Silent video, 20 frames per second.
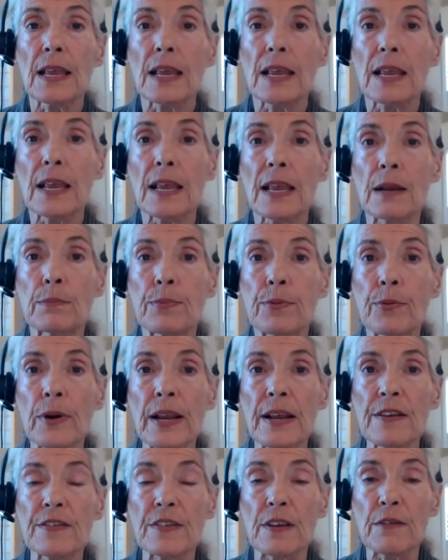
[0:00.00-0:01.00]
It
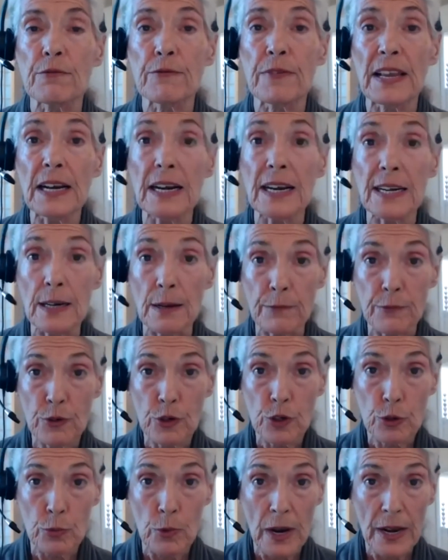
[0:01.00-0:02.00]
brings a feeling of
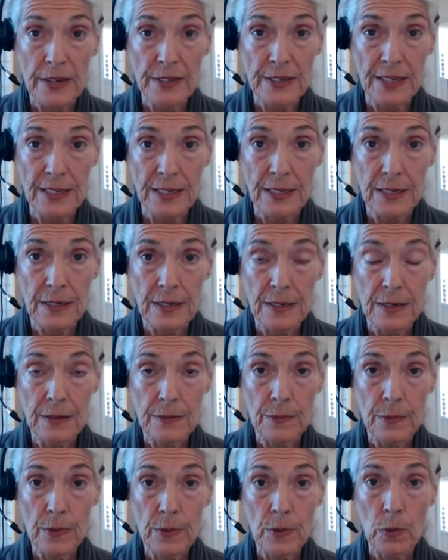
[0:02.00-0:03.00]
trust
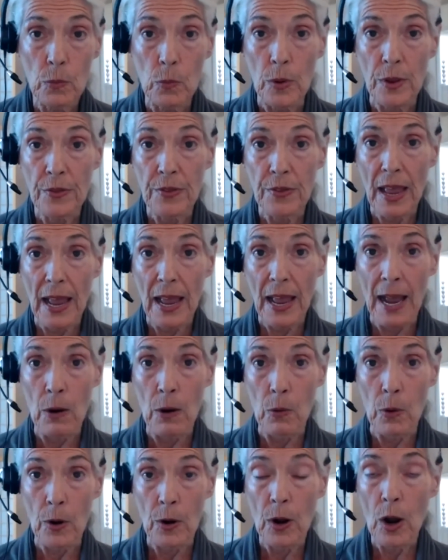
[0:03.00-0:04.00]
with
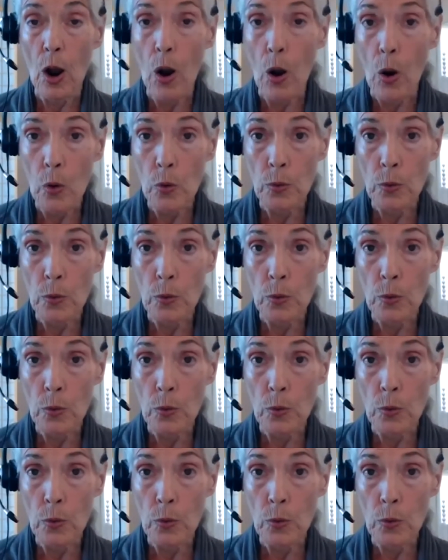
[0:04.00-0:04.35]
our own